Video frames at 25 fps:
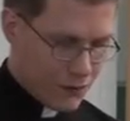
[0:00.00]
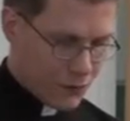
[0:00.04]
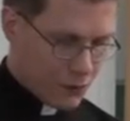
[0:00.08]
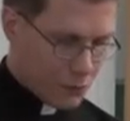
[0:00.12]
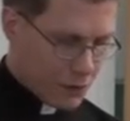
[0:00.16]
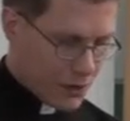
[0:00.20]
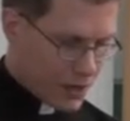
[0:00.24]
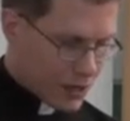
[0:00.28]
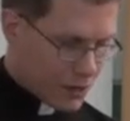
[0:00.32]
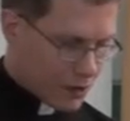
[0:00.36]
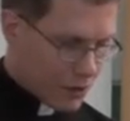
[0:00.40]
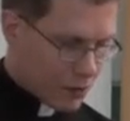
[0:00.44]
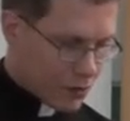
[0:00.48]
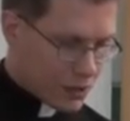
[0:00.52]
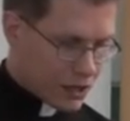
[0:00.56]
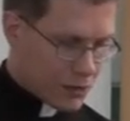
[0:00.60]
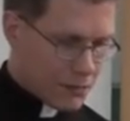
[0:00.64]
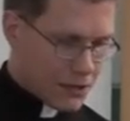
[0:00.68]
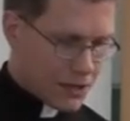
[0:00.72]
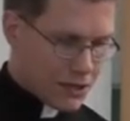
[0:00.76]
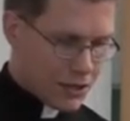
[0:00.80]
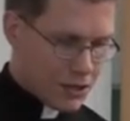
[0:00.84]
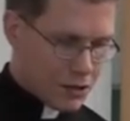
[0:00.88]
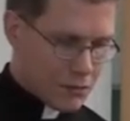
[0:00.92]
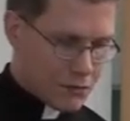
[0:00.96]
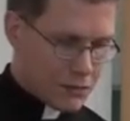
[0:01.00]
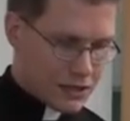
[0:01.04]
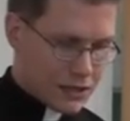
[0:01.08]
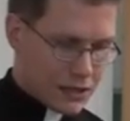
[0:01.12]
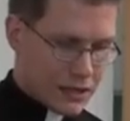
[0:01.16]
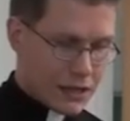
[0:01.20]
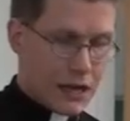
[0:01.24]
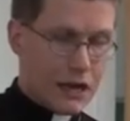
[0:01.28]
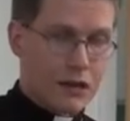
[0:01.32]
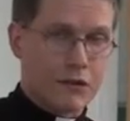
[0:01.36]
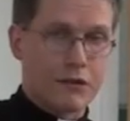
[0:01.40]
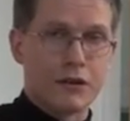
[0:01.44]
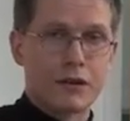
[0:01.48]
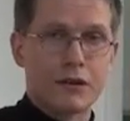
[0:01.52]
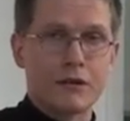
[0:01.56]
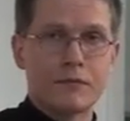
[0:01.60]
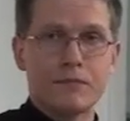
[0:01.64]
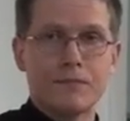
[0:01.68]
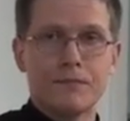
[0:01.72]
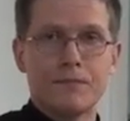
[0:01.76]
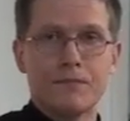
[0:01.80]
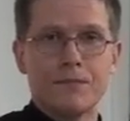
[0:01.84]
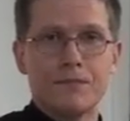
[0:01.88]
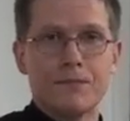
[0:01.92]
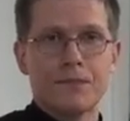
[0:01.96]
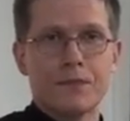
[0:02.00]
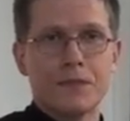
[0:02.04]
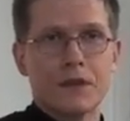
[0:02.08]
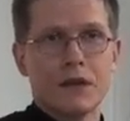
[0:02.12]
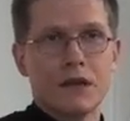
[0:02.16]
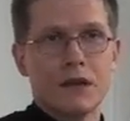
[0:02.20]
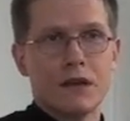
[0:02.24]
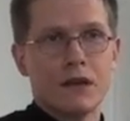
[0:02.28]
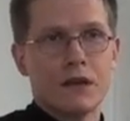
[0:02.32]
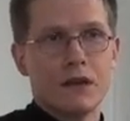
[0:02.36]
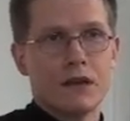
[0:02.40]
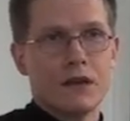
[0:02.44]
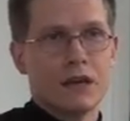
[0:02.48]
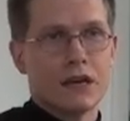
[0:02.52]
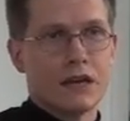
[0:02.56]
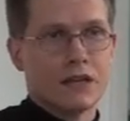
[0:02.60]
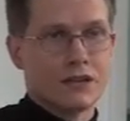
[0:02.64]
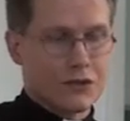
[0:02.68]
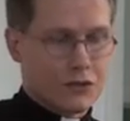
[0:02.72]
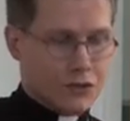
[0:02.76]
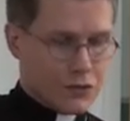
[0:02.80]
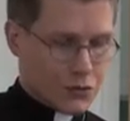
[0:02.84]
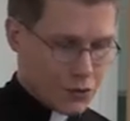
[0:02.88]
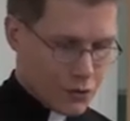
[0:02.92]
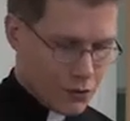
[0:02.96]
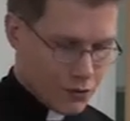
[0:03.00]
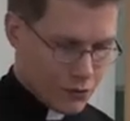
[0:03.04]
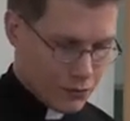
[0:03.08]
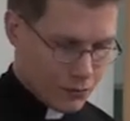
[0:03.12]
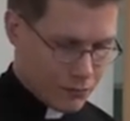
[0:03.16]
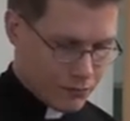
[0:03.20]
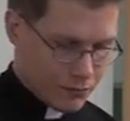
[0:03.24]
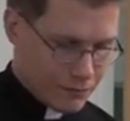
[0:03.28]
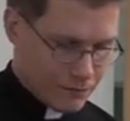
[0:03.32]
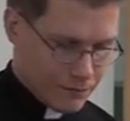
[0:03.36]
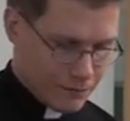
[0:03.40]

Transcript: for we can only be human together." It's true.